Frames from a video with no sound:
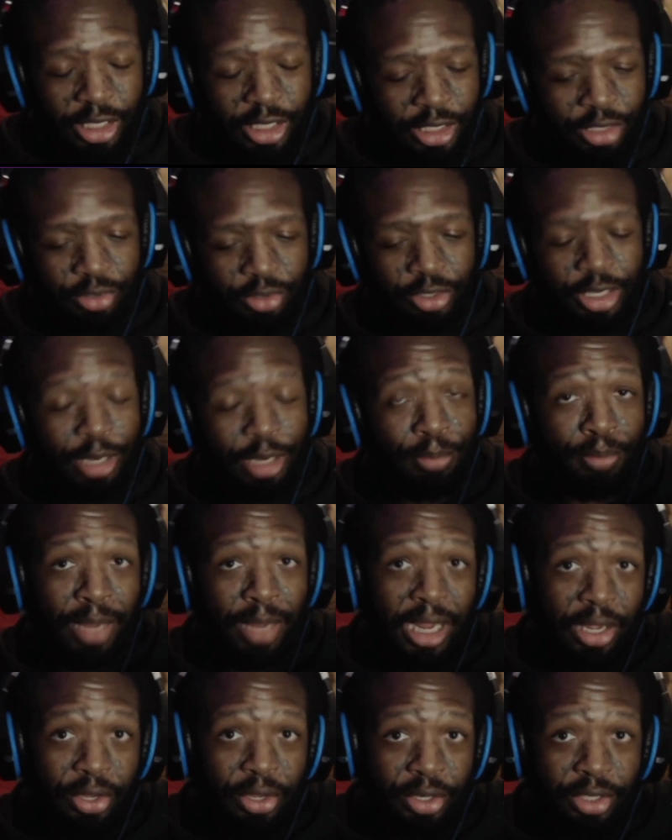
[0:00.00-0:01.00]
and you look at
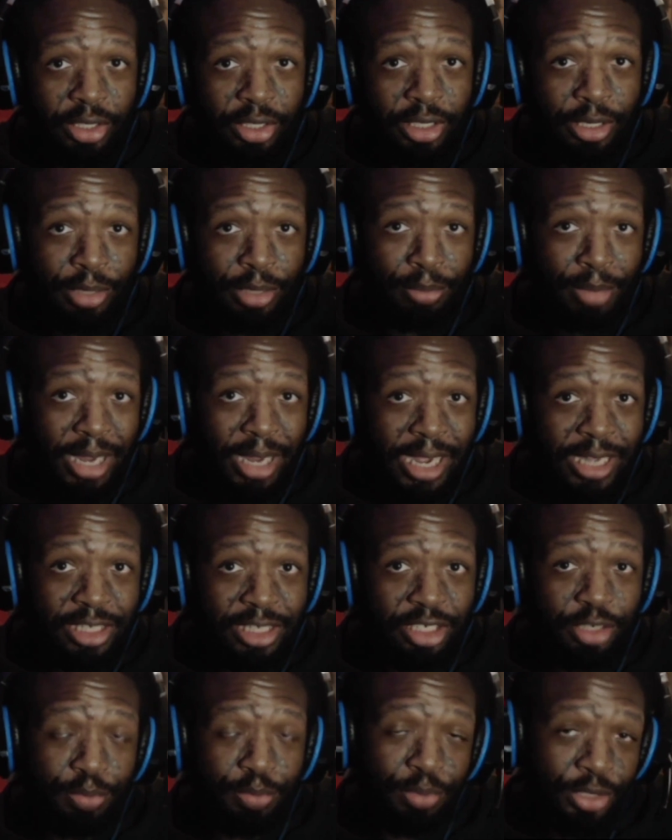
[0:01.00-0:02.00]
male and
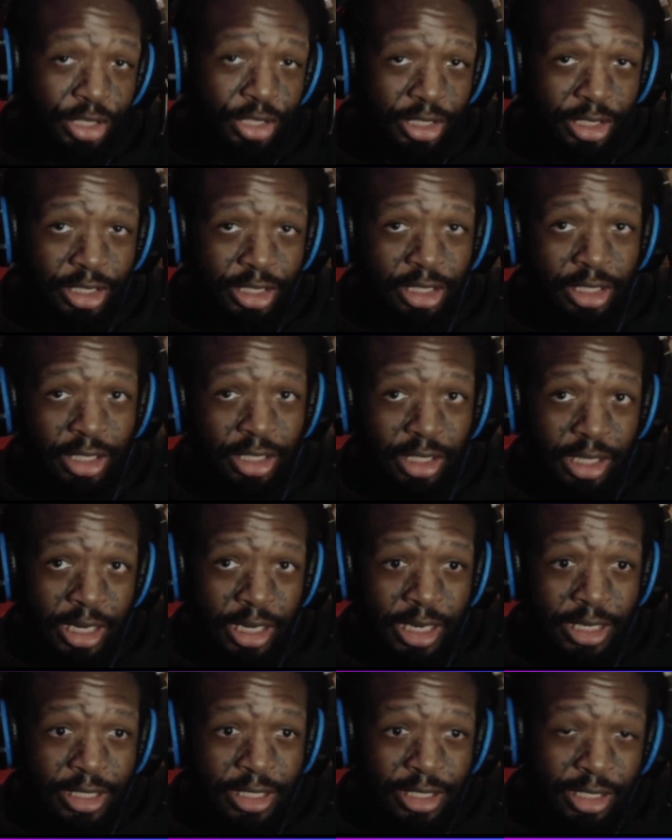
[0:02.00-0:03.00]
mask presenting
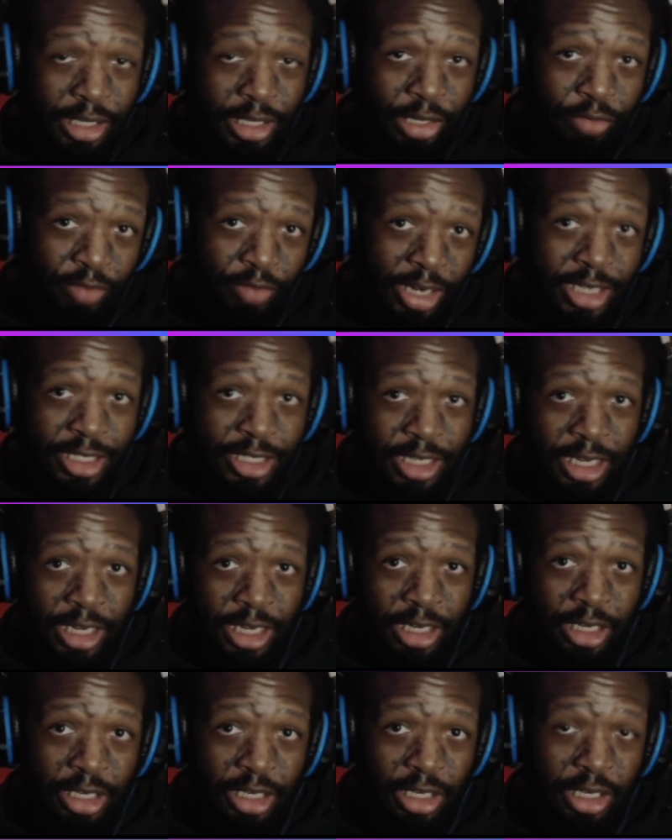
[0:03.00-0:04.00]
as the right
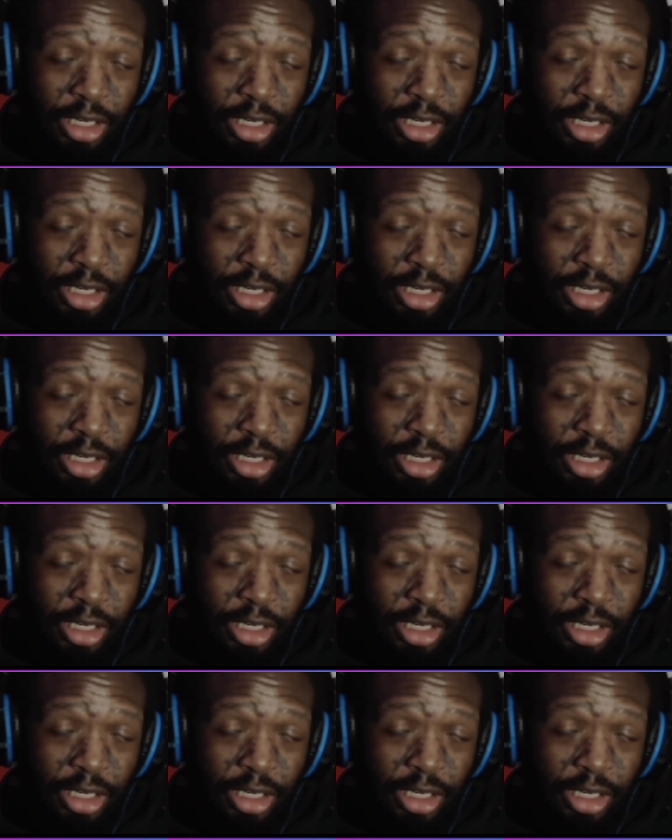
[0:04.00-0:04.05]
side